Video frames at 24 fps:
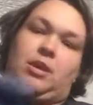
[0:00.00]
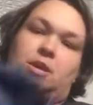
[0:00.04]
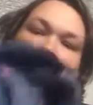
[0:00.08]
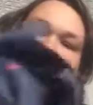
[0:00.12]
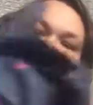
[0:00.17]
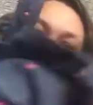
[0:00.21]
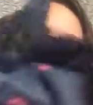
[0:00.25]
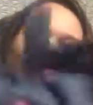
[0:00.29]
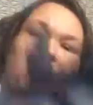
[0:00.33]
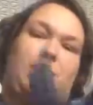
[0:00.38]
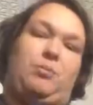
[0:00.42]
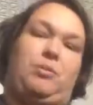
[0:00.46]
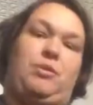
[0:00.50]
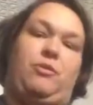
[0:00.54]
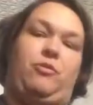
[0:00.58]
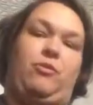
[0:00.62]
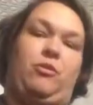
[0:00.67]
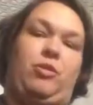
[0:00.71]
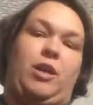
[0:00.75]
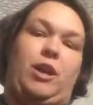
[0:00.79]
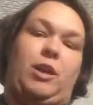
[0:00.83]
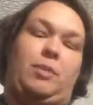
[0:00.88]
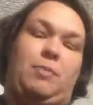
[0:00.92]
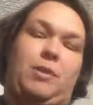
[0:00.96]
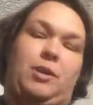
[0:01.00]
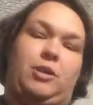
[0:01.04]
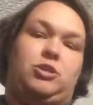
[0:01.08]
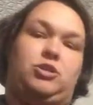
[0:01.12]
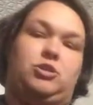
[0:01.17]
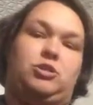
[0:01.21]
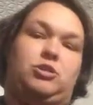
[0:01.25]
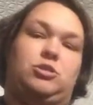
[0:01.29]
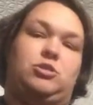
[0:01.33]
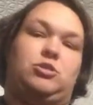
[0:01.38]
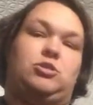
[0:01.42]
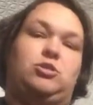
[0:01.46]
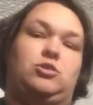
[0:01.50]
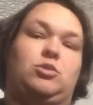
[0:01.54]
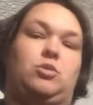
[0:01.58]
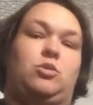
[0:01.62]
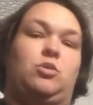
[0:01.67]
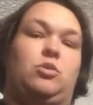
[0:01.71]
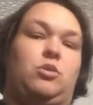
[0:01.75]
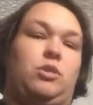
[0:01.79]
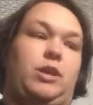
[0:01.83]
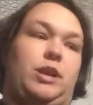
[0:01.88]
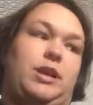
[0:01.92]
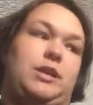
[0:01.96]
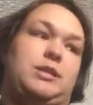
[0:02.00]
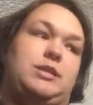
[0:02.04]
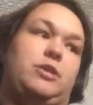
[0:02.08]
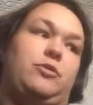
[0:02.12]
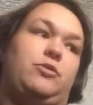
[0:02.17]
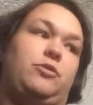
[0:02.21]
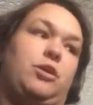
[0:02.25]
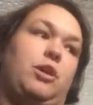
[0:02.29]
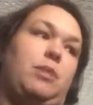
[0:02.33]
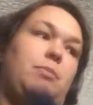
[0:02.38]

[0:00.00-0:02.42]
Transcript: So that'll be for like pictures or, like I said, for